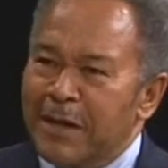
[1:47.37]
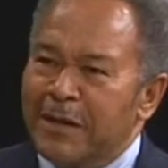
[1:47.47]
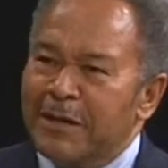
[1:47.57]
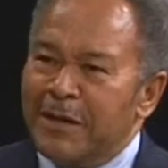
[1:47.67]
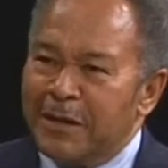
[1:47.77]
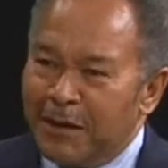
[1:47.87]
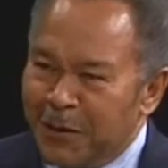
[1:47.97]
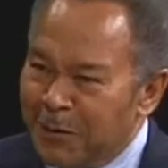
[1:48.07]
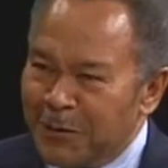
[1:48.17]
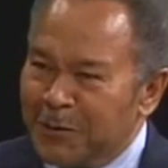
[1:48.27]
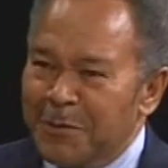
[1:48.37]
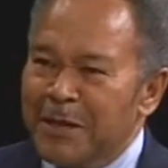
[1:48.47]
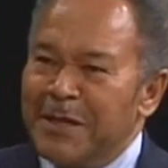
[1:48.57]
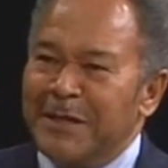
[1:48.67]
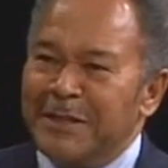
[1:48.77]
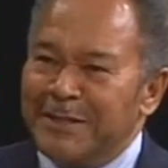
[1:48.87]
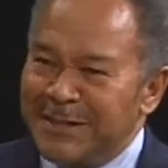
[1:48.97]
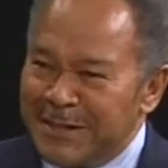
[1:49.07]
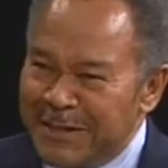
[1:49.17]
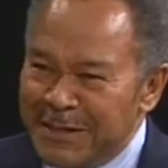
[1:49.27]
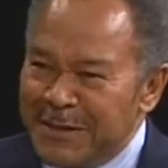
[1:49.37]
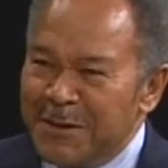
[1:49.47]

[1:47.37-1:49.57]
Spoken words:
and collard greens and